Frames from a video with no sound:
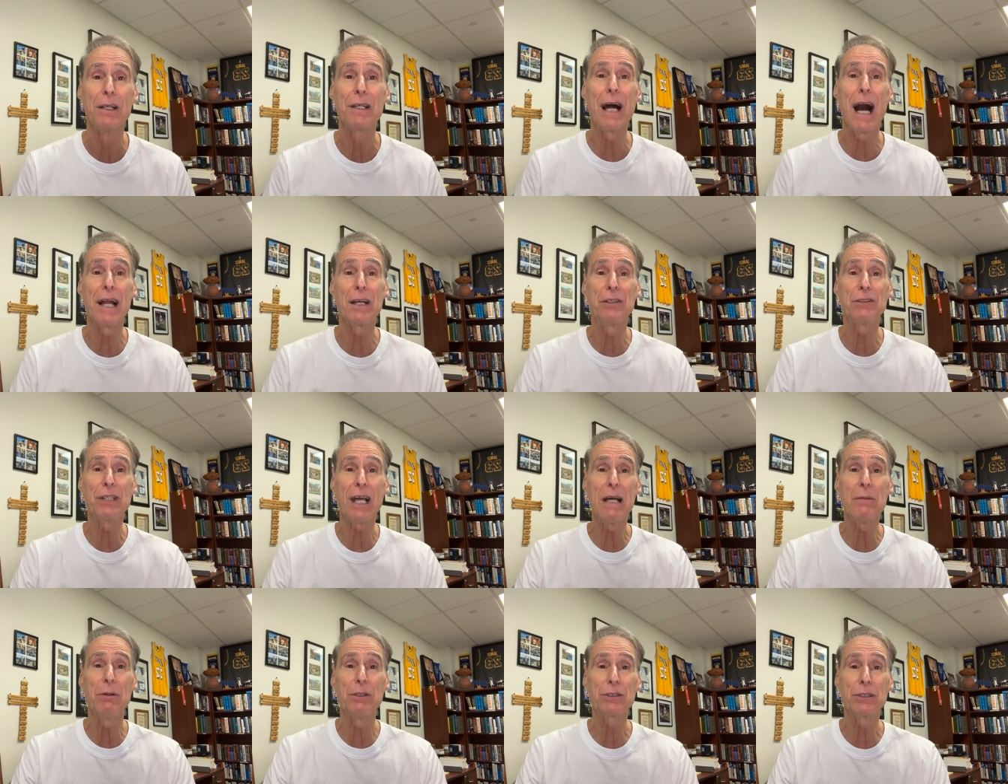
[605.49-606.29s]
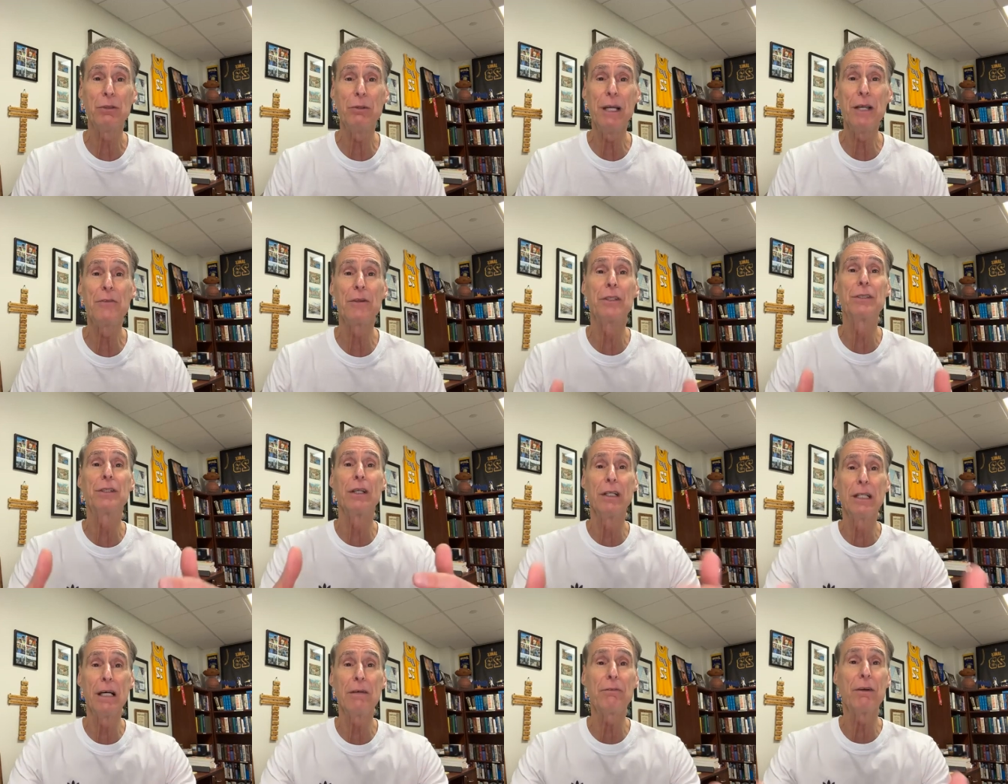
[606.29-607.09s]
God is able to either
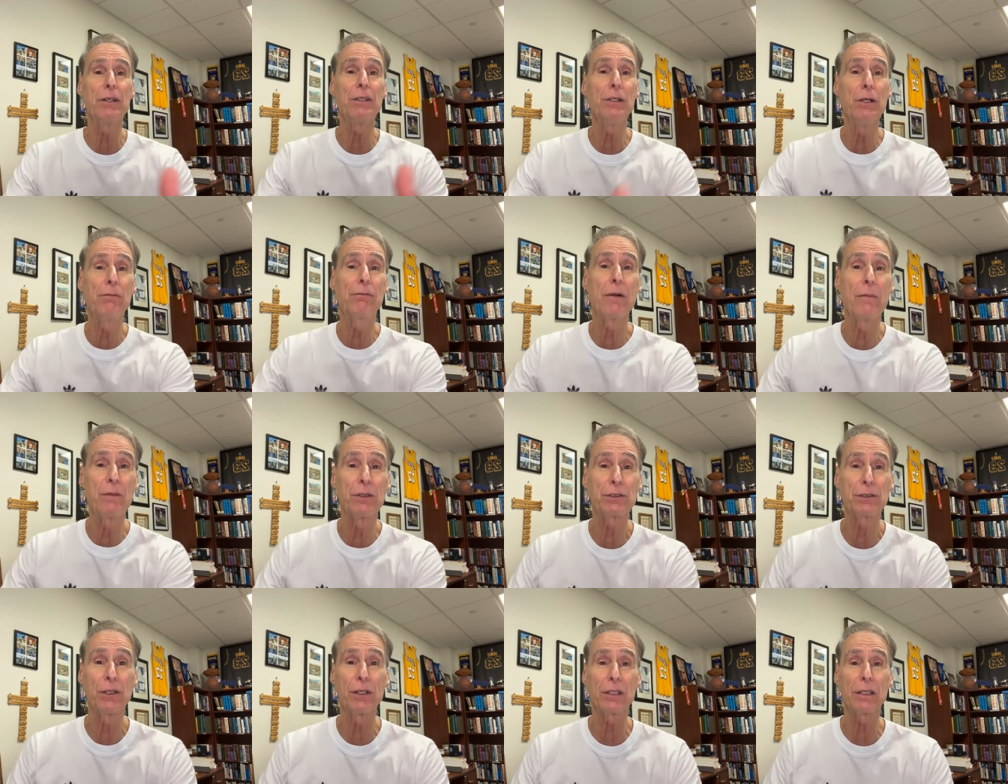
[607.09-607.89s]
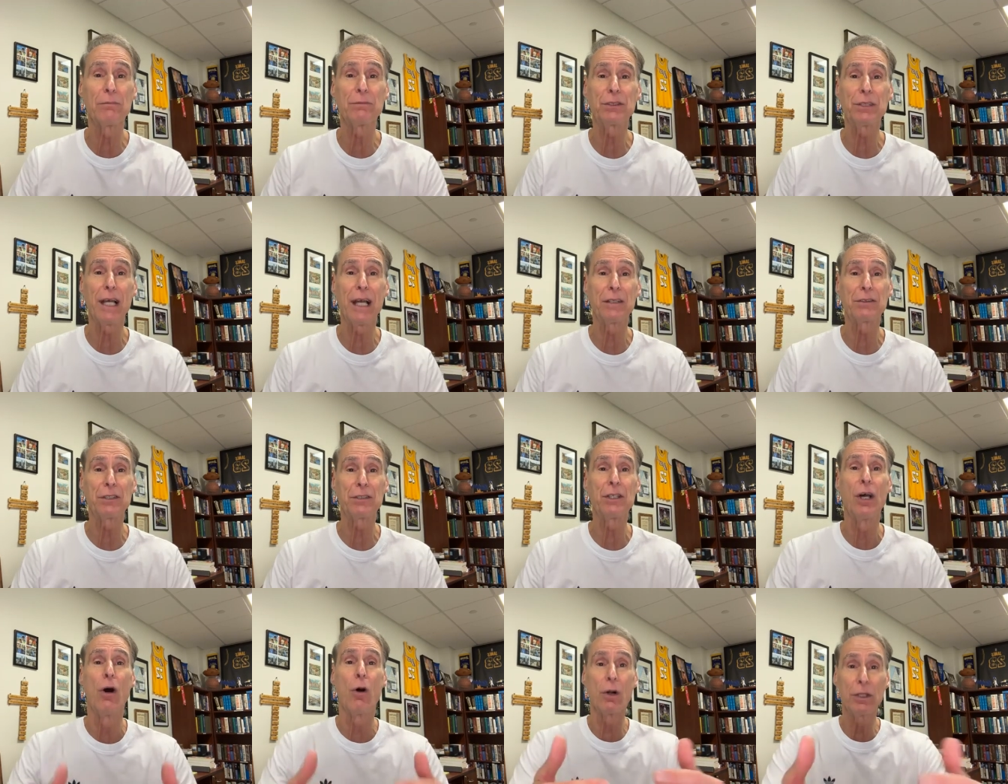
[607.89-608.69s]
deliver you from the
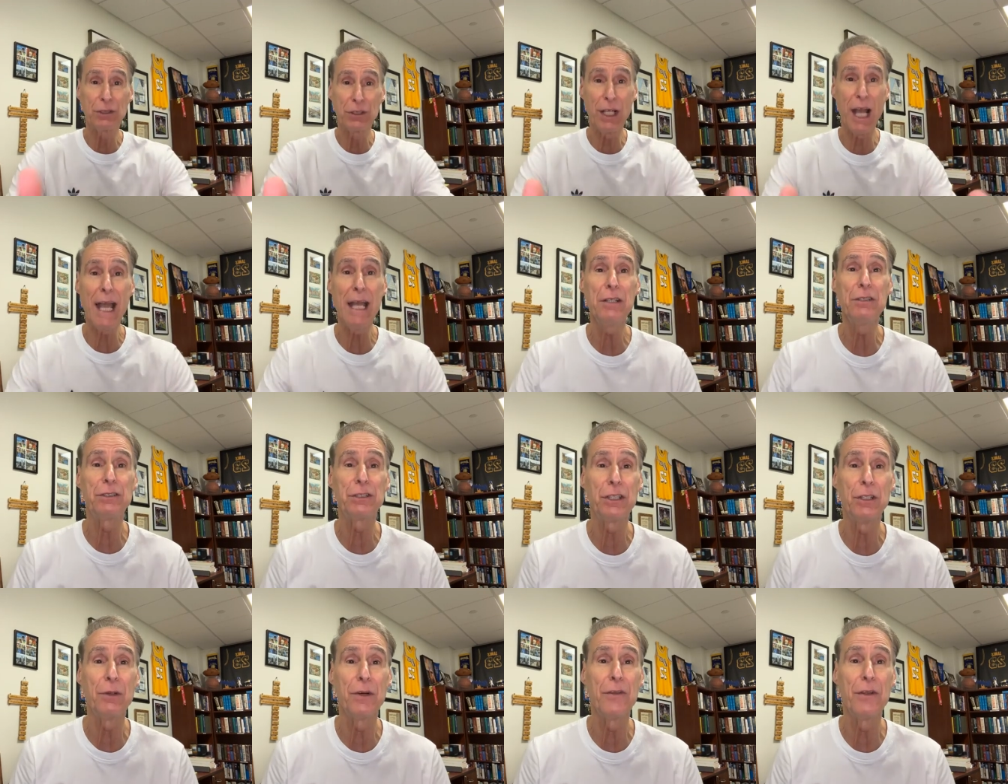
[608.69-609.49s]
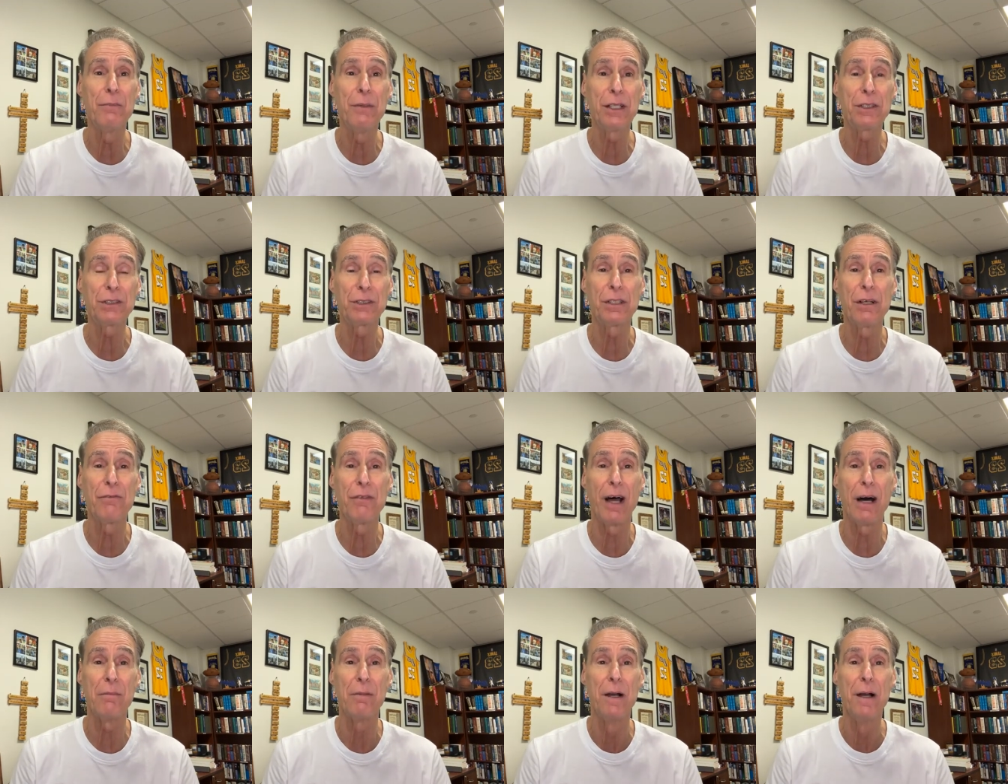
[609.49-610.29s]
circumstances or change you in the midst
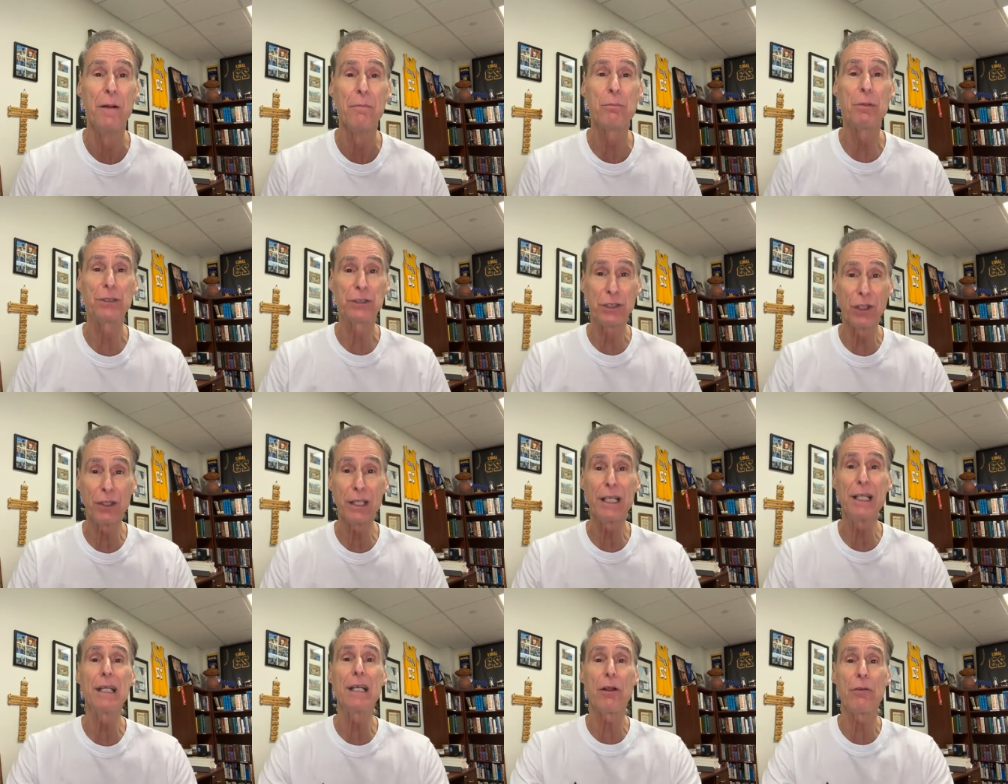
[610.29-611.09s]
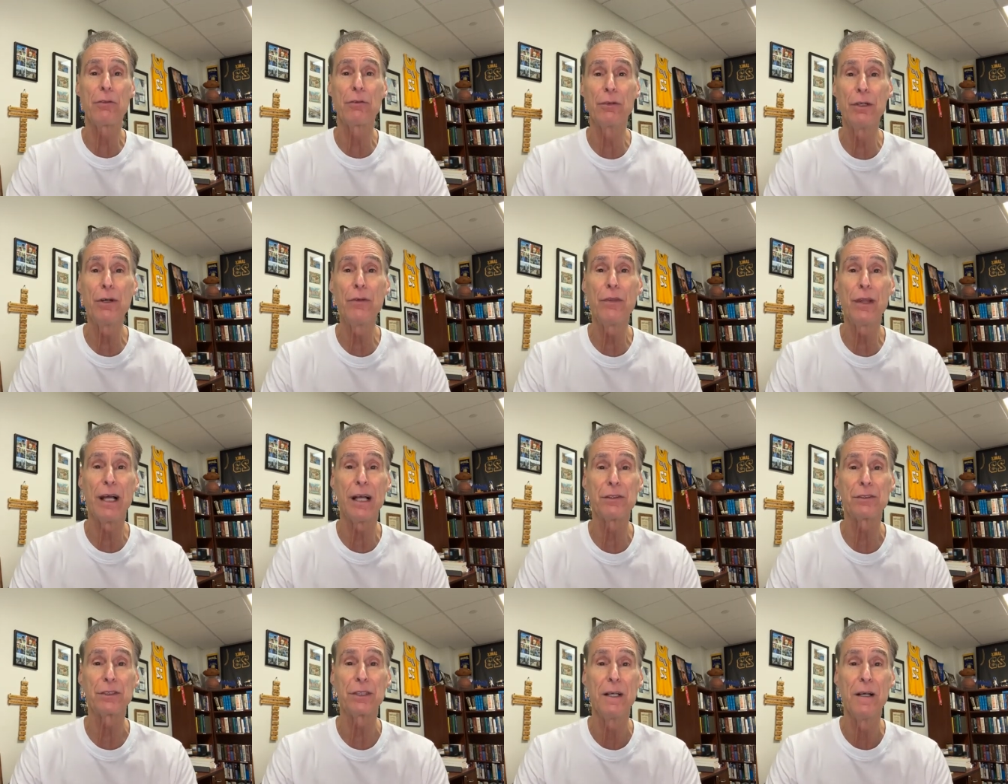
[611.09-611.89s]
of them. But you're going to get through
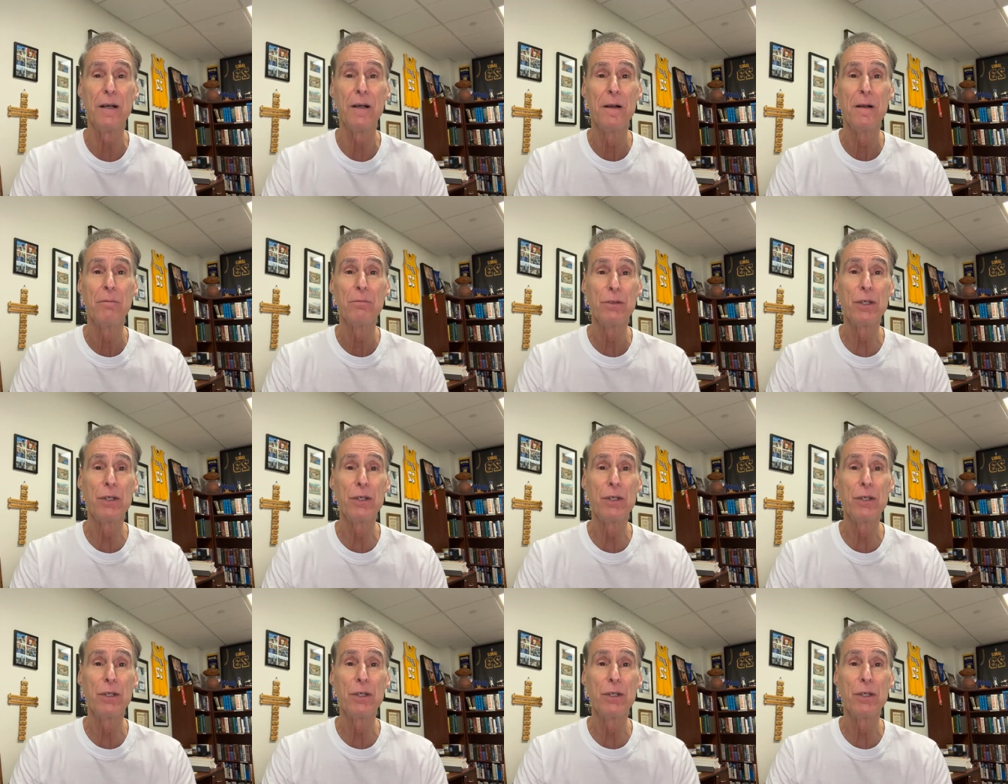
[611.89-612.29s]
this.